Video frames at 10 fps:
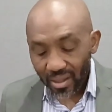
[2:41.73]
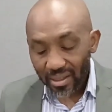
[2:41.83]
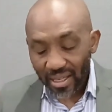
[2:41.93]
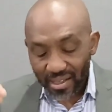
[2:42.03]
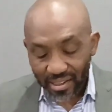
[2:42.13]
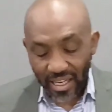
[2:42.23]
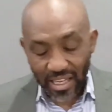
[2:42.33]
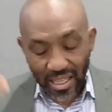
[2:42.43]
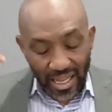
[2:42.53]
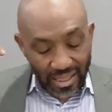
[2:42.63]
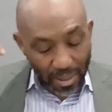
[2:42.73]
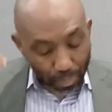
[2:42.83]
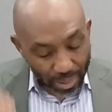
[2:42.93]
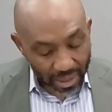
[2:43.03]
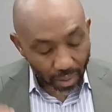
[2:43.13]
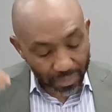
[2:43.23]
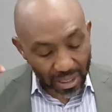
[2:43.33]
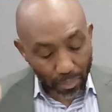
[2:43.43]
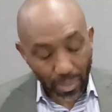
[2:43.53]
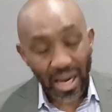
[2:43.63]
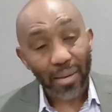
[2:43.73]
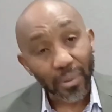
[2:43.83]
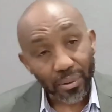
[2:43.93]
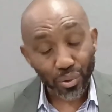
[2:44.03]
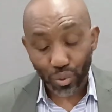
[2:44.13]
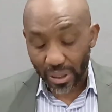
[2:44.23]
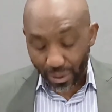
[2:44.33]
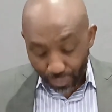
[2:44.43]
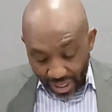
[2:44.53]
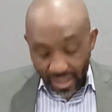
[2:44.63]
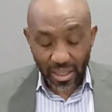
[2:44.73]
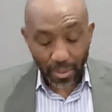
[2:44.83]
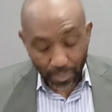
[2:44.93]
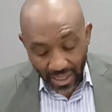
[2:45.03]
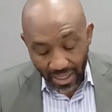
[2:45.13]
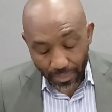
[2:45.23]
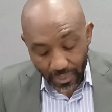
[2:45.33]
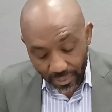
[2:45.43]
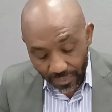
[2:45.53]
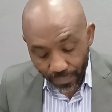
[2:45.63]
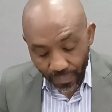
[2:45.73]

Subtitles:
they say that they pick up their Bibles, they read their Bibles